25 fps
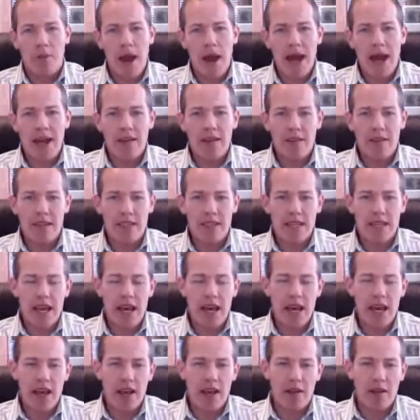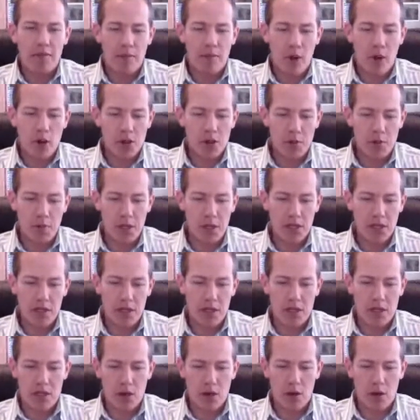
back in the day, most business